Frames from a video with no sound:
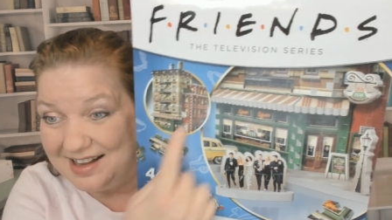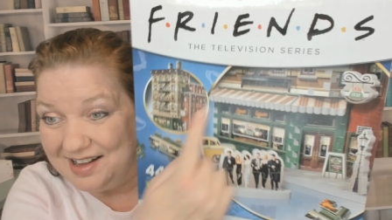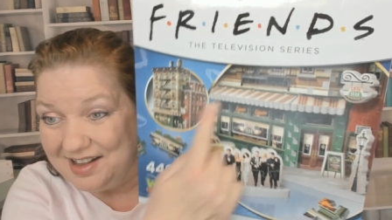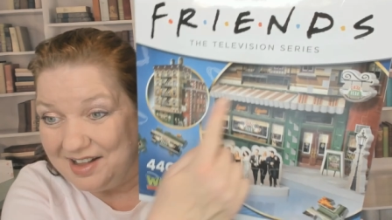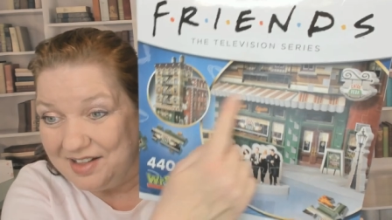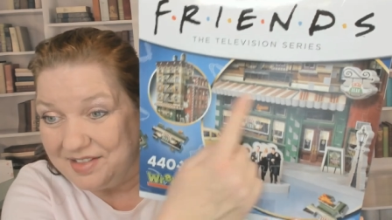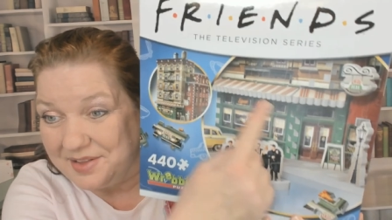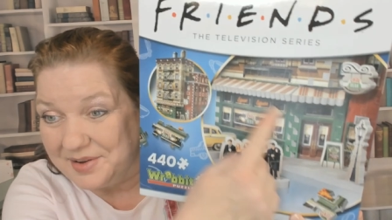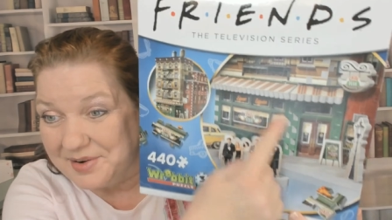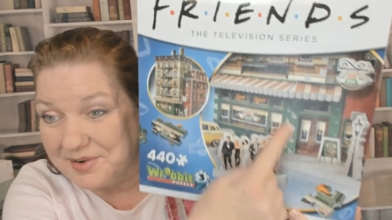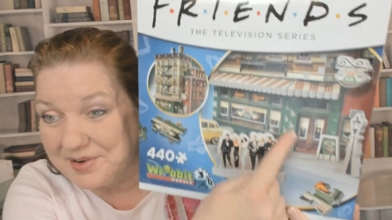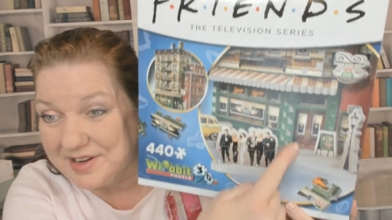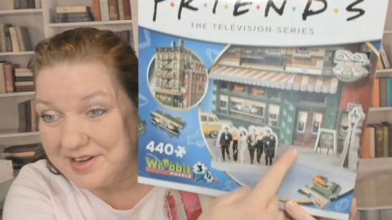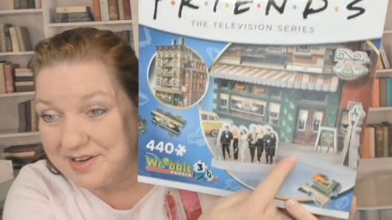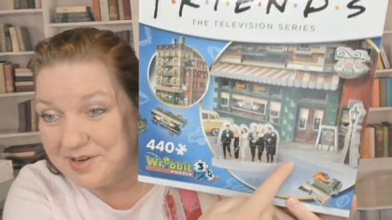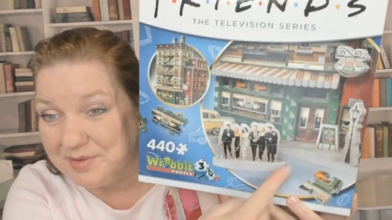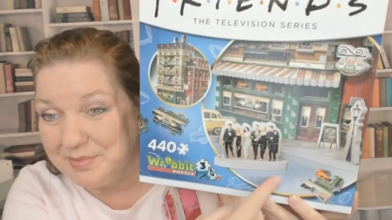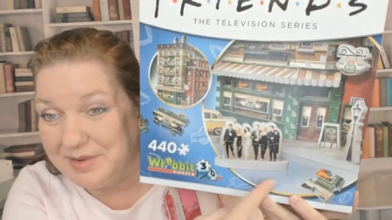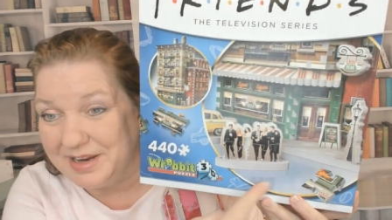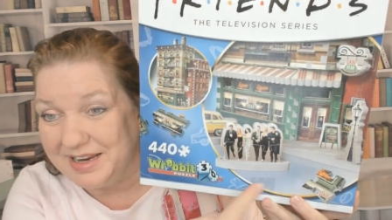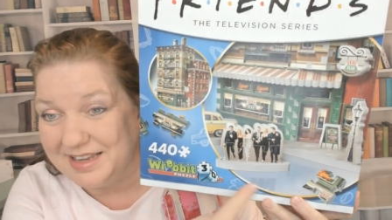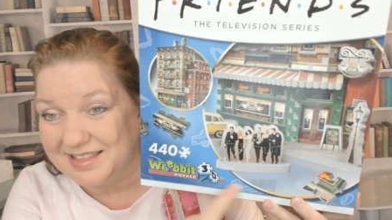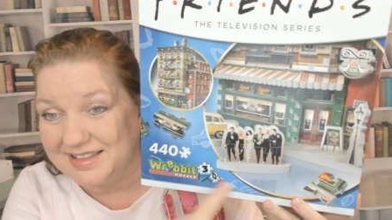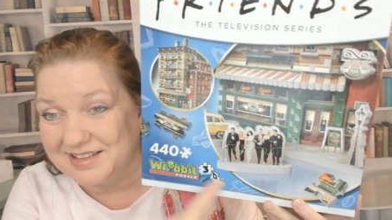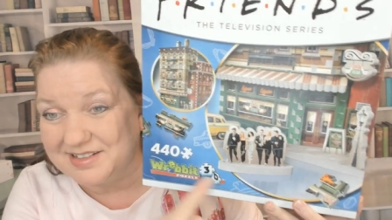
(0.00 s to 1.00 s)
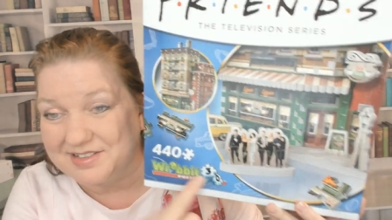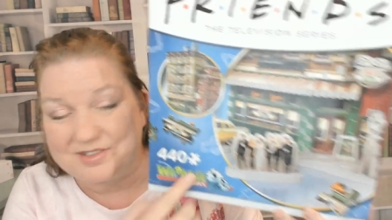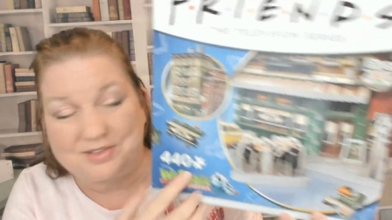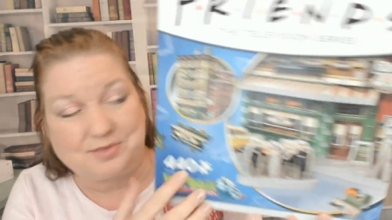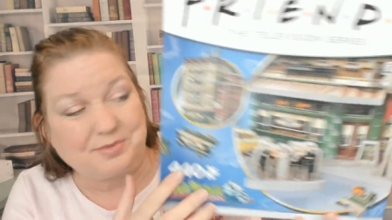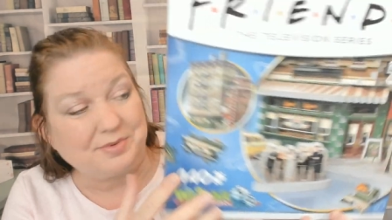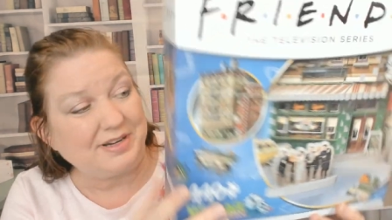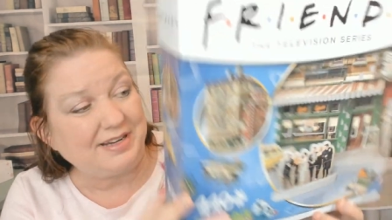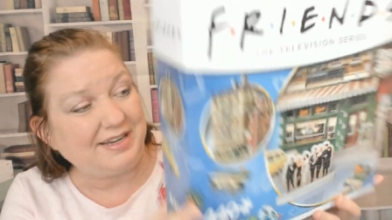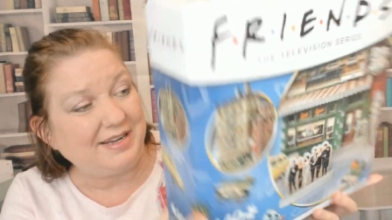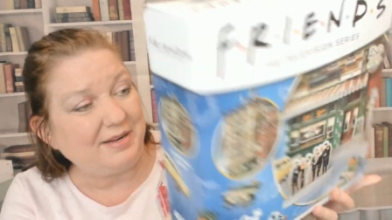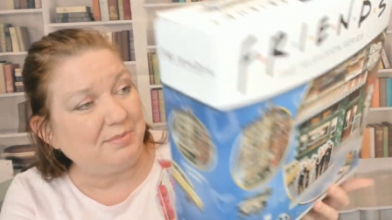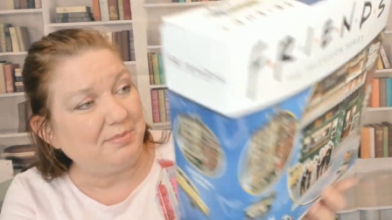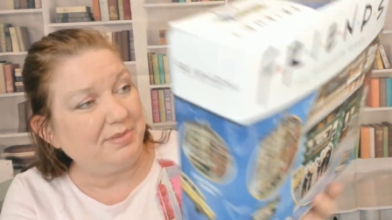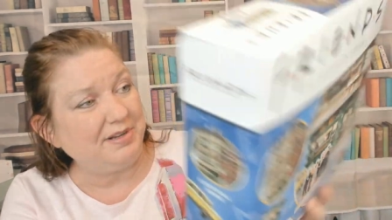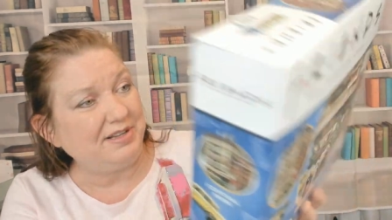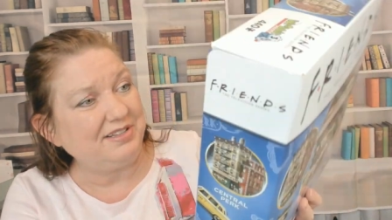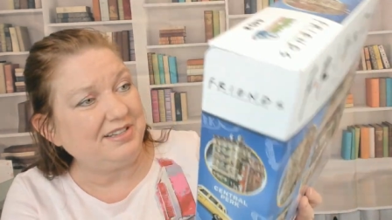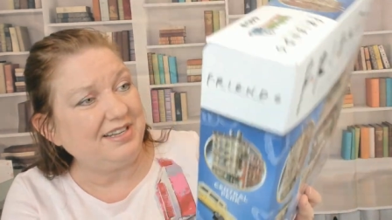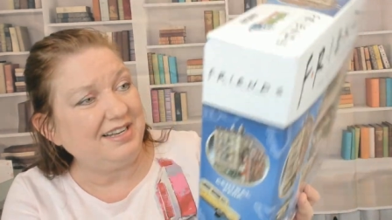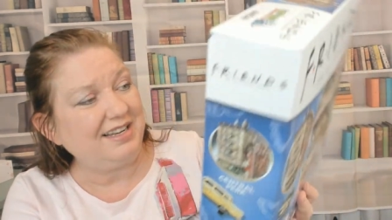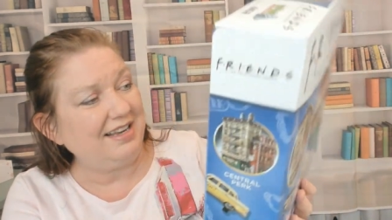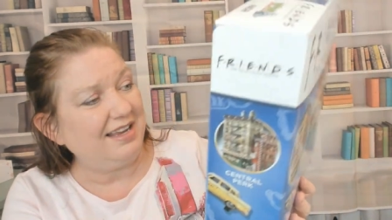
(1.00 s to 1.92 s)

that are gonna make this 3D building.